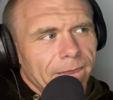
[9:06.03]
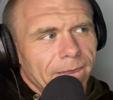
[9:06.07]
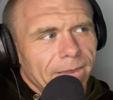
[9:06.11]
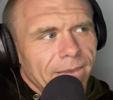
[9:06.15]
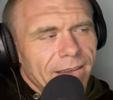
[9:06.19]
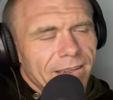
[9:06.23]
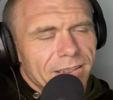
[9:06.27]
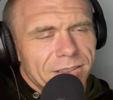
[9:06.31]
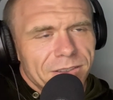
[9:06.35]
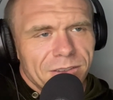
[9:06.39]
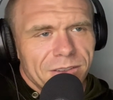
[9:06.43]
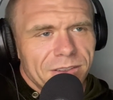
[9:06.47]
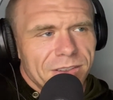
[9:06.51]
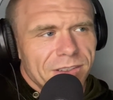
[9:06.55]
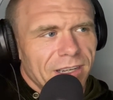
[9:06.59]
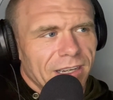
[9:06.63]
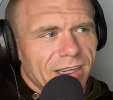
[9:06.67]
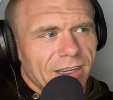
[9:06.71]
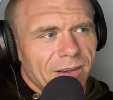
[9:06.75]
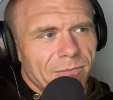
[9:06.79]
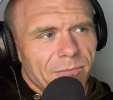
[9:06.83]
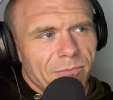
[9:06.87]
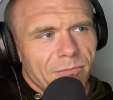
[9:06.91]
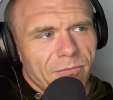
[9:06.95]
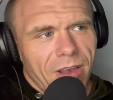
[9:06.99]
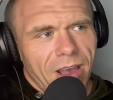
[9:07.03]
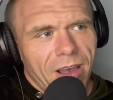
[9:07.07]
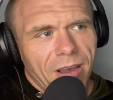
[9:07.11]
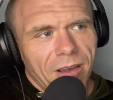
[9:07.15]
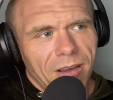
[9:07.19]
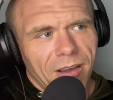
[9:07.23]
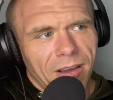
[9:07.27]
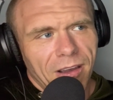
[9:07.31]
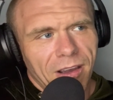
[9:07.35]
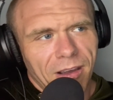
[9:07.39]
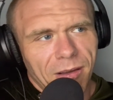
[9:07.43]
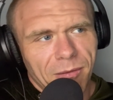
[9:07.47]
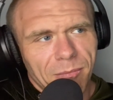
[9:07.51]
it's just like
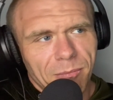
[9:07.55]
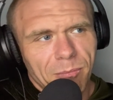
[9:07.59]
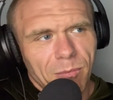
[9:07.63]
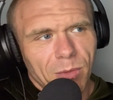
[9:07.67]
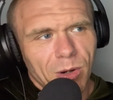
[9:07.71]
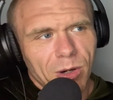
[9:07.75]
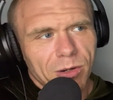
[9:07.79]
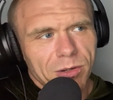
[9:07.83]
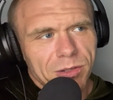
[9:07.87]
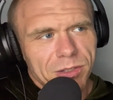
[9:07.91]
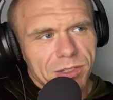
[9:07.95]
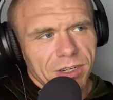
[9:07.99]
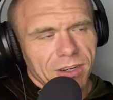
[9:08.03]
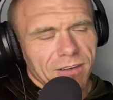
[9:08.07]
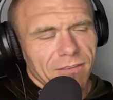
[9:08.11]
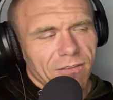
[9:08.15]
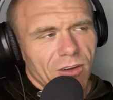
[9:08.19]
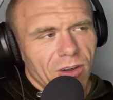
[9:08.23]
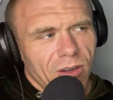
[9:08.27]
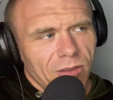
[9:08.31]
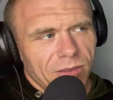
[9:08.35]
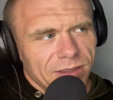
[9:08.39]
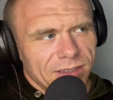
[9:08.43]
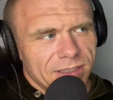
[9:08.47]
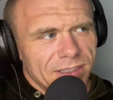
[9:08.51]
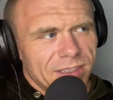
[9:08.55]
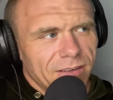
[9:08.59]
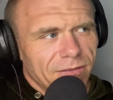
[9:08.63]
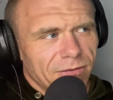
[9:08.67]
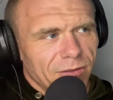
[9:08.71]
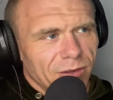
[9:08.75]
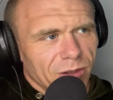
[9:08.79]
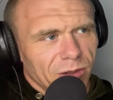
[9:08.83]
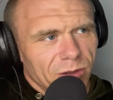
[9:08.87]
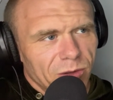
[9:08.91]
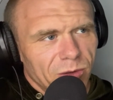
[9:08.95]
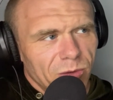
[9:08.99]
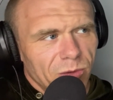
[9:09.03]
a merging of all these
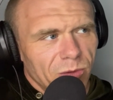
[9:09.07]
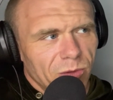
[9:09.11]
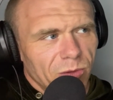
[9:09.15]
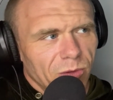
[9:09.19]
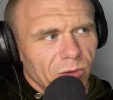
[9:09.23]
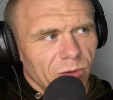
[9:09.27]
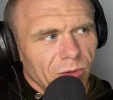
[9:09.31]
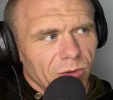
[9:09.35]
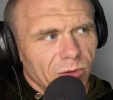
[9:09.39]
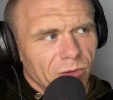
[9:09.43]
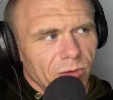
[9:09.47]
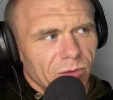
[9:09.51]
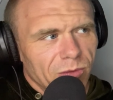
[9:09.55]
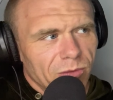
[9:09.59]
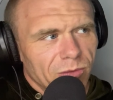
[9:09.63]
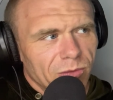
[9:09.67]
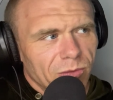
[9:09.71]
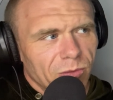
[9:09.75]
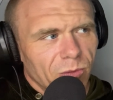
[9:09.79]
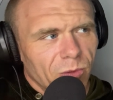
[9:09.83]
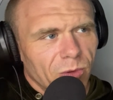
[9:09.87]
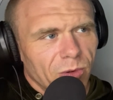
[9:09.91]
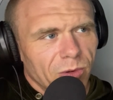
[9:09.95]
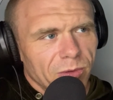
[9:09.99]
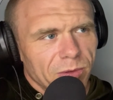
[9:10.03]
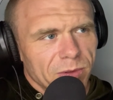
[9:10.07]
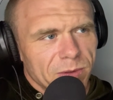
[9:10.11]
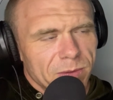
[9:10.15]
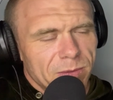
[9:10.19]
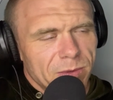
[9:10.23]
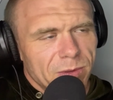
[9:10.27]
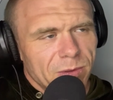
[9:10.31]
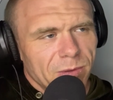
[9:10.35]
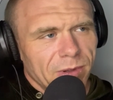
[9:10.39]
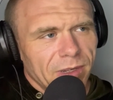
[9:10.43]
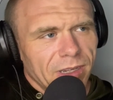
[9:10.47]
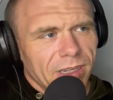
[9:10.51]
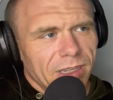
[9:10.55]
different cool worlds
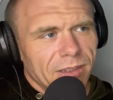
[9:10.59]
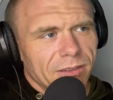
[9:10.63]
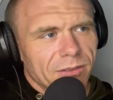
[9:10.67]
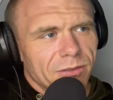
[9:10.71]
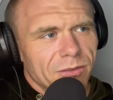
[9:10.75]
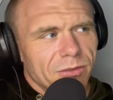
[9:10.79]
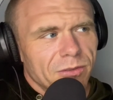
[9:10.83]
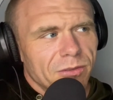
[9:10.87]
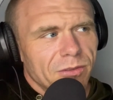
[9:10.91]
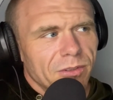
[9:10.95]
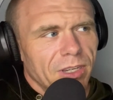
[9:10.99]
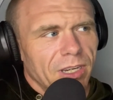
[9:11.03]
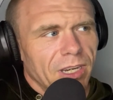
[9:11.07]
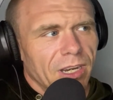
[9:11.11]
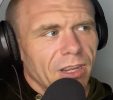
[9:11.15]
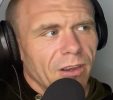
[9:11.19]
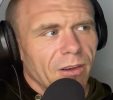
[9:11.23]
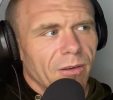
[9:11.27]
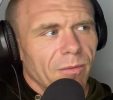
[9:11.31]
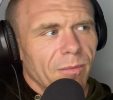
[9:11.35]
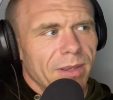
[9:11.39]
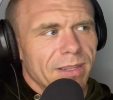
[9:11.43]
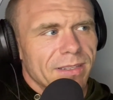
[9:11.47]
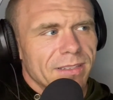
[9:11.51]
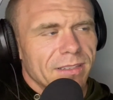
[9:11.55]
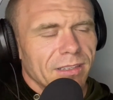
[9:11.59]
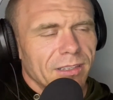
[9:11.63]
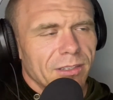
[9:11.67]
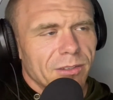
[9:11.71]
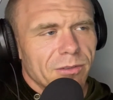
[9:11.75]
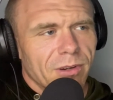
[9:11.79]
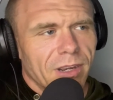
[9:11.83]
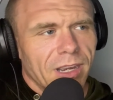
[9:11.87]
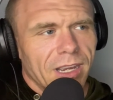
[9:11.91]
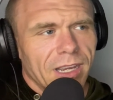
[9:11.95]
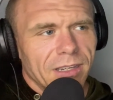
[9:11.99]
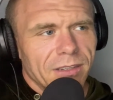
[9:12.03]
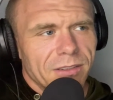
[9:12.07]
between, basically
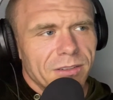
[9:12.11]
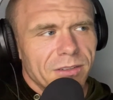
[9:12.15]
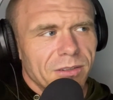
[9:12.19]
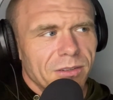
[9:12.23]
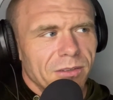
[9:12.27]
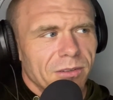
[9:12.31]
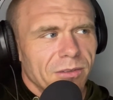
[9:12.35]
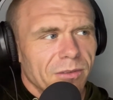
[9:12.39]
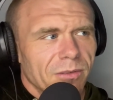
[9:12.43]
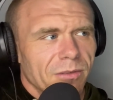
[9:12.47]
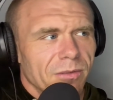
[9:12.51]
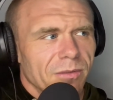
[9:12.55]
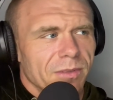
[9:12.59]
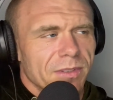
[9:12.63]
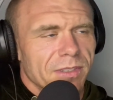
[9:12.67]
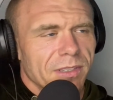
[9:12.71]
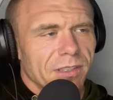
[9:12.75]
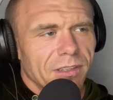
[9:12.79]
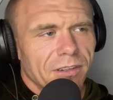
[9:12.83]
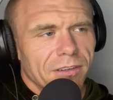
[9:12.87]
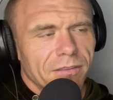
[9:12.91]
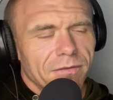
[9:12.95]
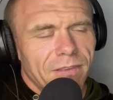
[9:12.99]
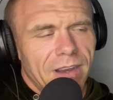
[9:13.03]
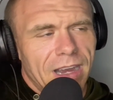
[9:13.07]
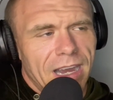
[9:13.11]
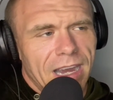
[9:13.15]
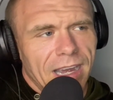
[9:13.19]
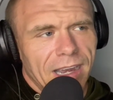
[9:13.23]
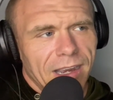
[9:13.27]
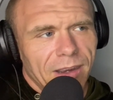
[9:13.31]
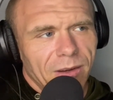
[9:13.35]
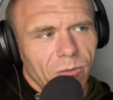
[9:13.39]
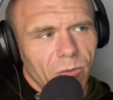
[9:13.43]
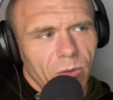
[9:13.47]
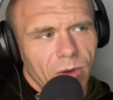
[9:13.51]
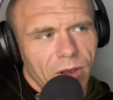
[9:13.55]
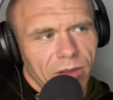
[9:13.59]
trying to
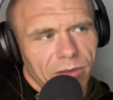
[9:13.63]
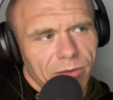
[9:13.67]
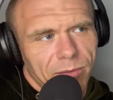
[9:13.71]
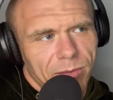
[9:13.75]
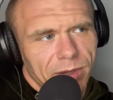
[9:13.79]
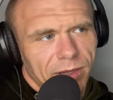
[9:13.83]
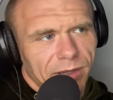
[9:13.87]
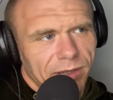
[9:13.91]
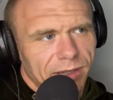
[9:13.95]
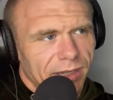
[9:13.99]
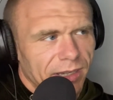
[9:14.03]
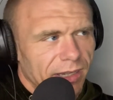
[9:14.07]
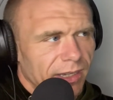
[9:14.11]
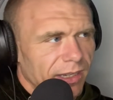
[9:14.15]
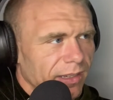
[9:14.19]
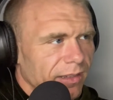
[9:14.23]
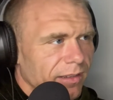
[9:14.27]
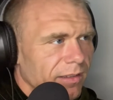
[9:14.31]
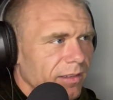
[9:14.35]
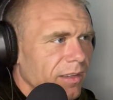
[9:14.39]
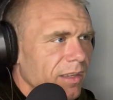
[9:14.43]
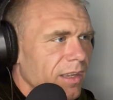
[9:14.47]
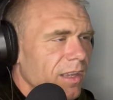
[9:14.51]
solidify wealth building